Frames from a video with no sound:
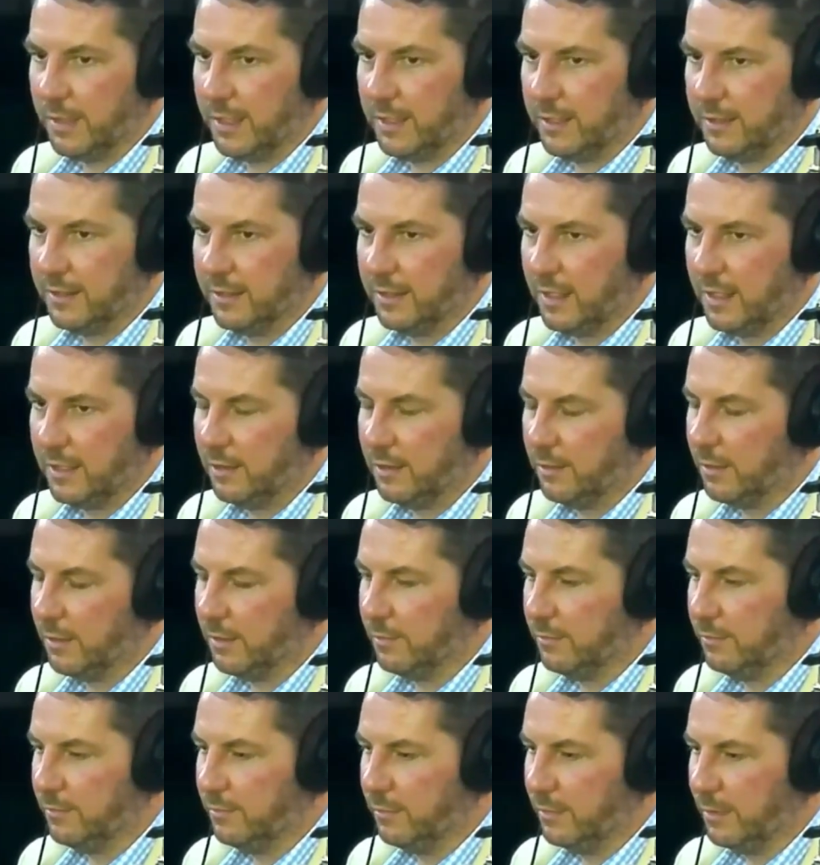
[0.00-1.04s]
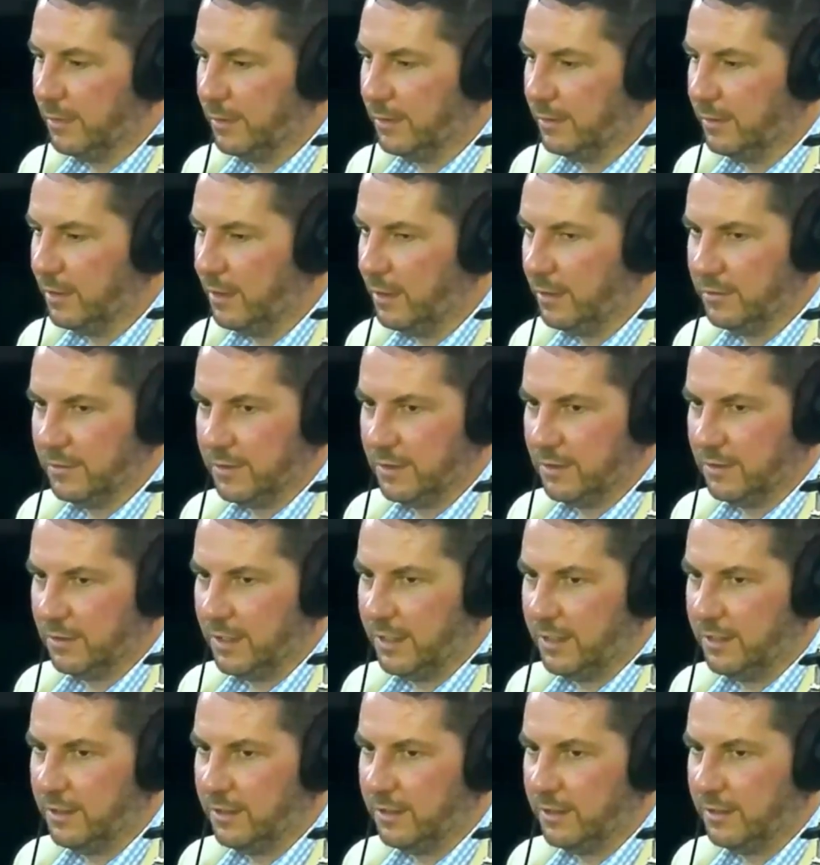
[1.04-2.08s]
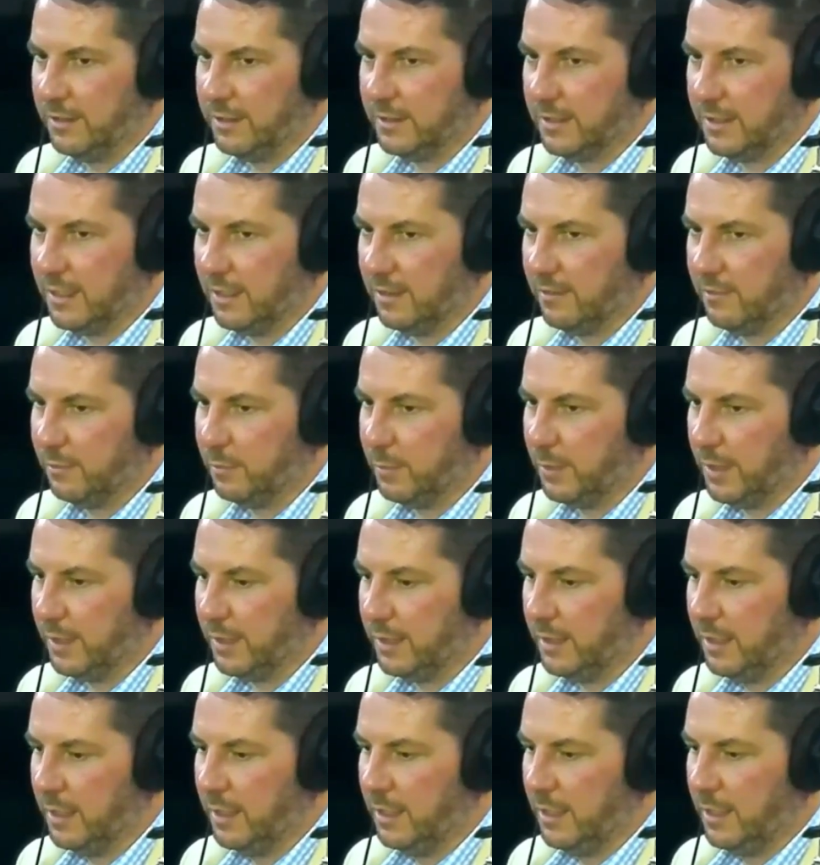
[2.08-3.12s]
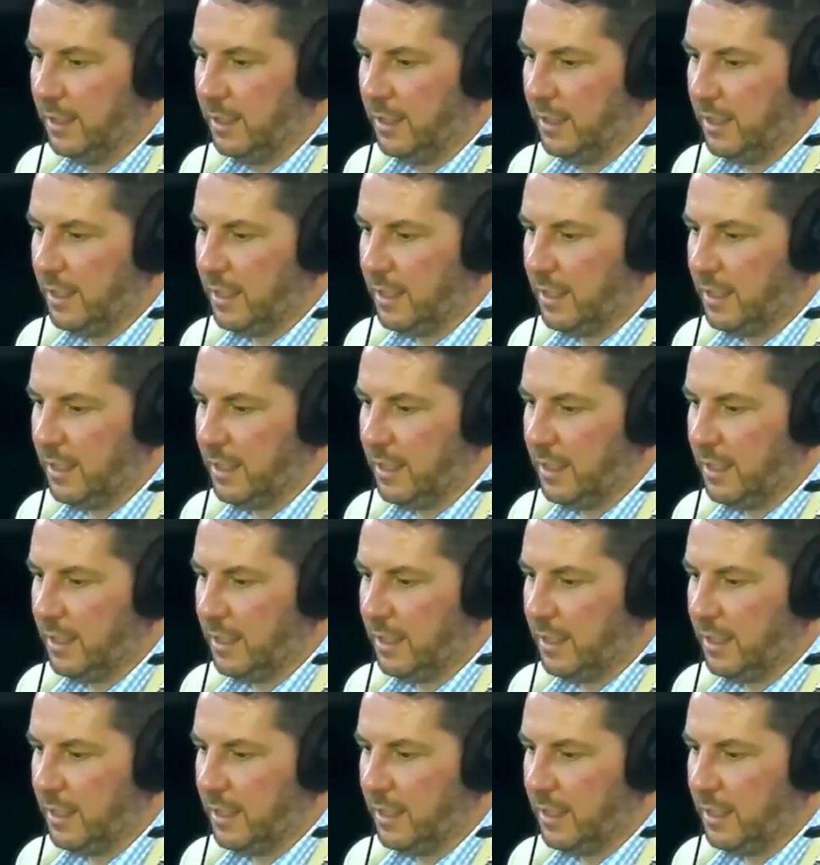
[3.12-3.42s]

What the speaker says: I mean, I know our offices are here and stuff, but